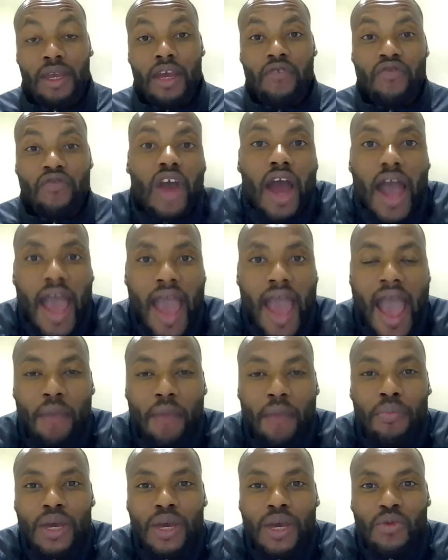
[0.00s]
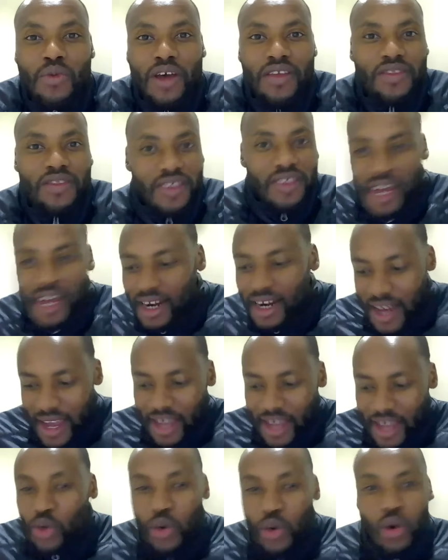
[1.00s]
if you're happy with kind of
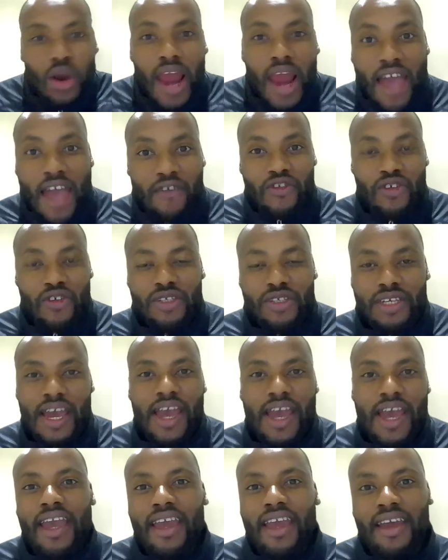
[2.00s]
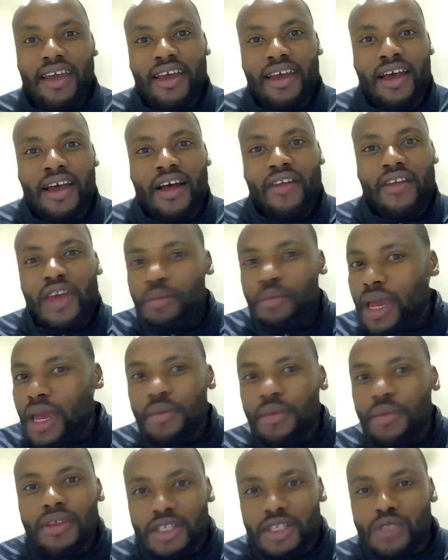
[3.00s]
like your life today, then
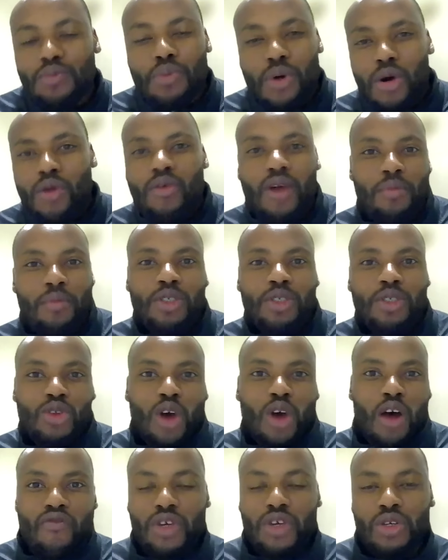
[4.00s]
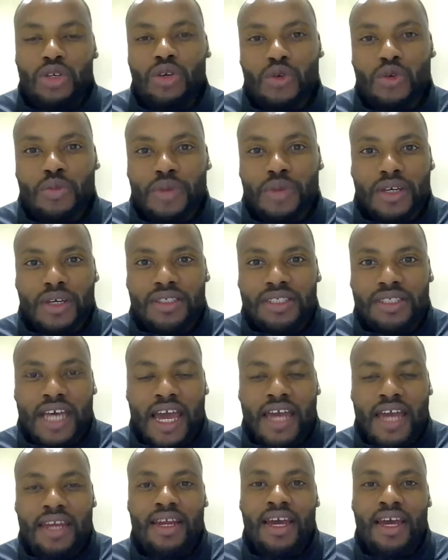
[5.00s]
maybe this program is not for you because
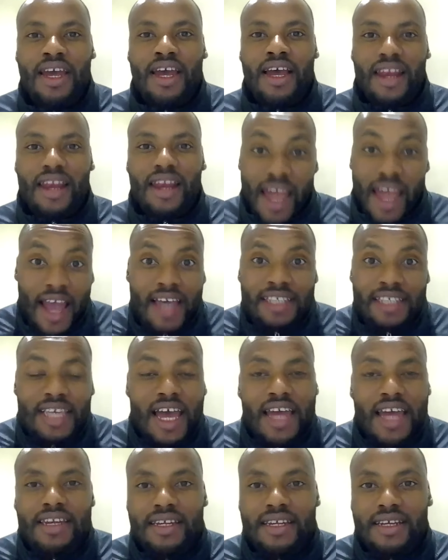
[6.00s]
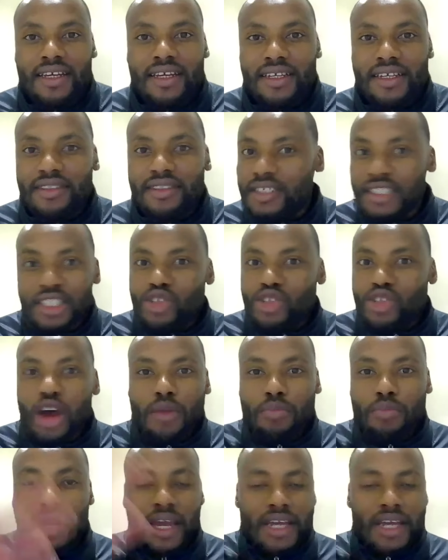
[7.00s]
then, like I said, this is
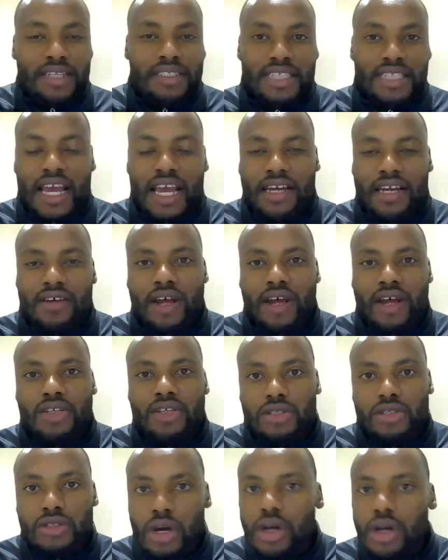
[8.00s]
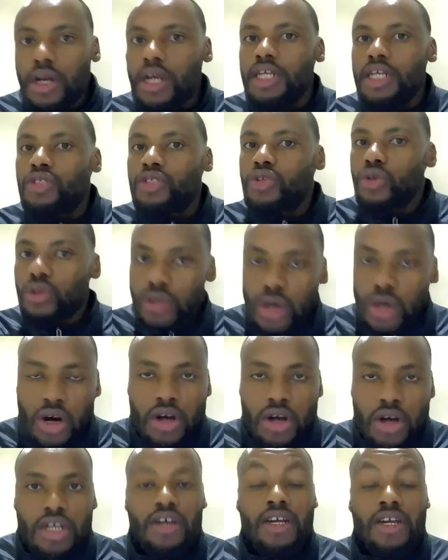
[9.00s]
not plain sailing, right? You're going to need to
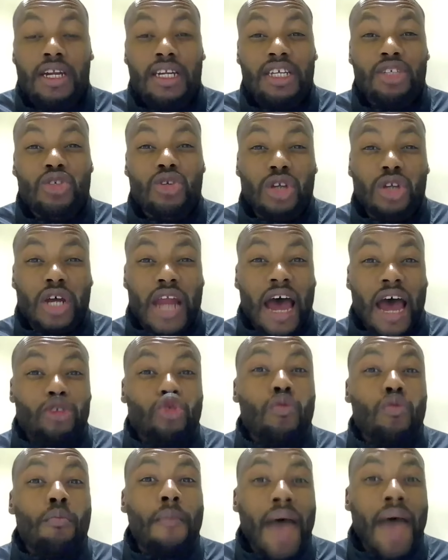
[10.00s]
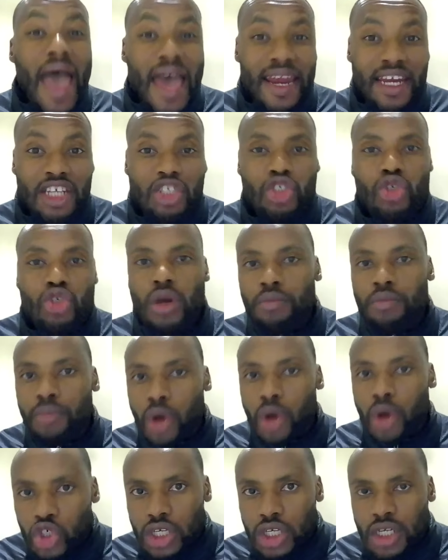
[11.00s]
learn, you're going to need to learn how to manage your
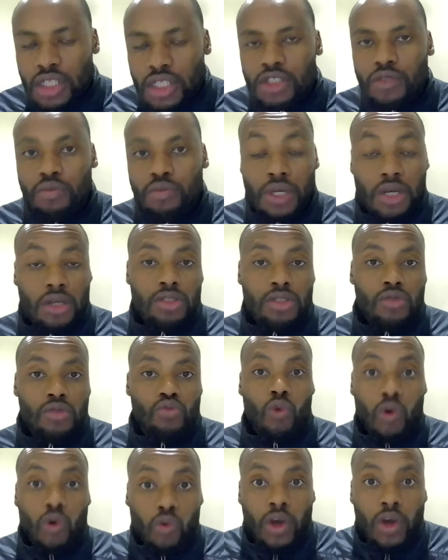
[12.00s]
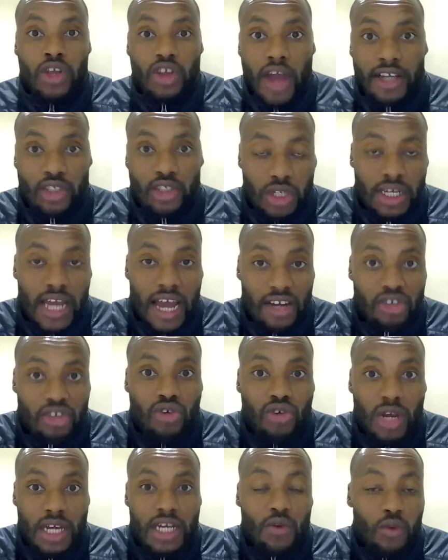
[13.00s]
emotions because when you actually are
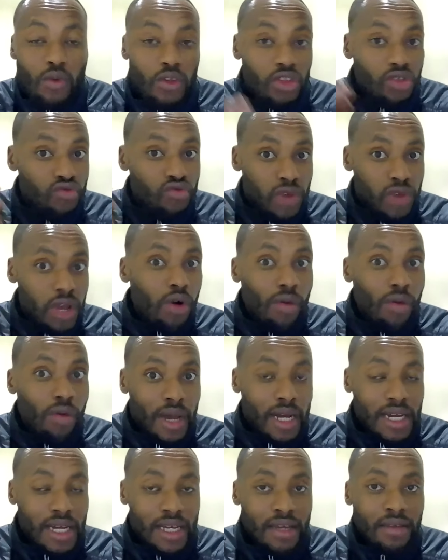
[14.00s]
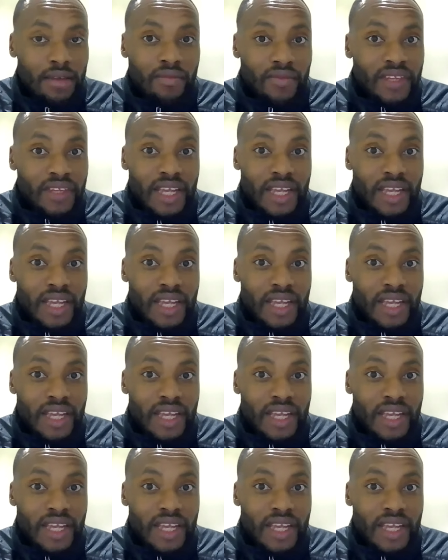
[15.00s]
trading with the real money,